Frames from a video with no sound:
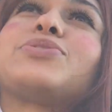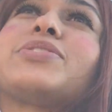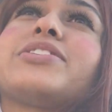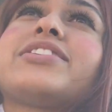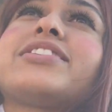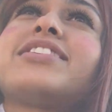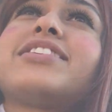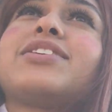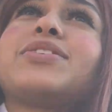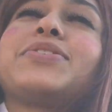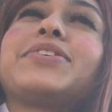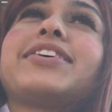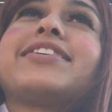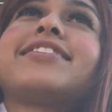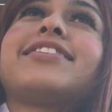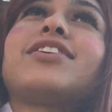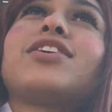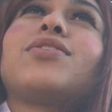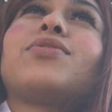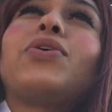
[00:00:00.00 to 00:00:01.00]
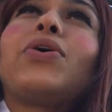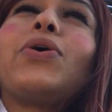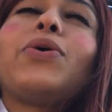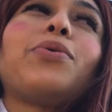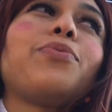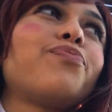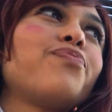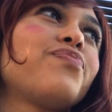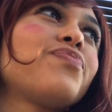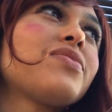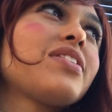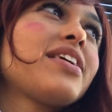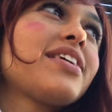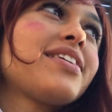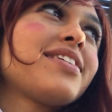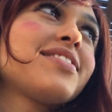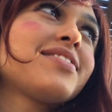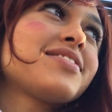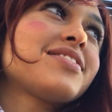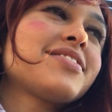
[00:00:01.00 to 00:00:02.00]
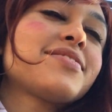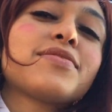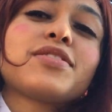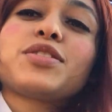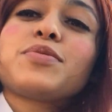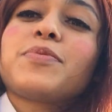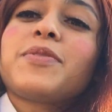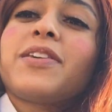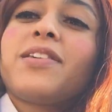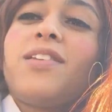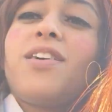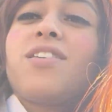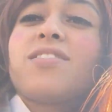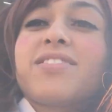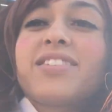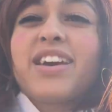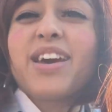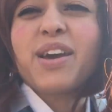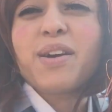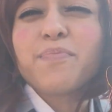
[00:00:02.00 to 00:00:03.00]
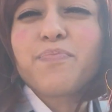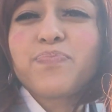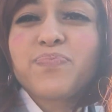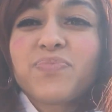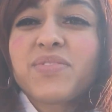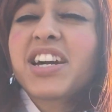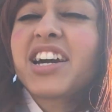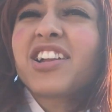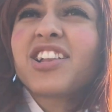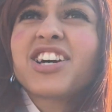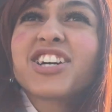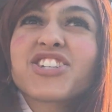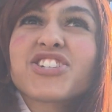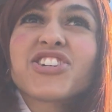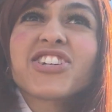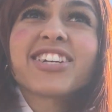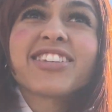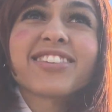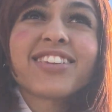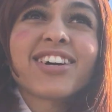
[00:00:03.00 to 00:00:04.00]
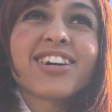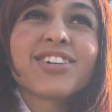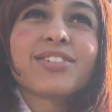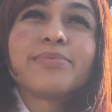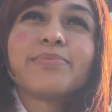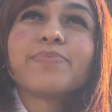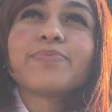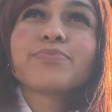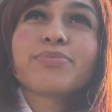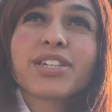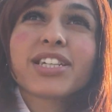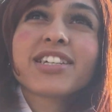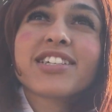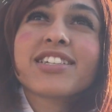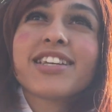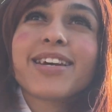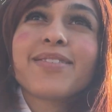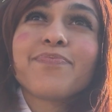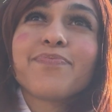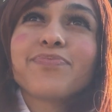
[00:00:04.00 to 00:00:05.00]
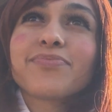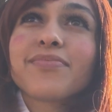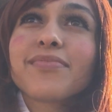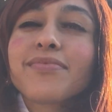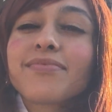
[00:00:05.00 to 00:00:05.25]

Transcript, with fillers: we're gonna we're gonna go home. It's it's been a long day. Got a lot of shit though. Pretty good day. Yo,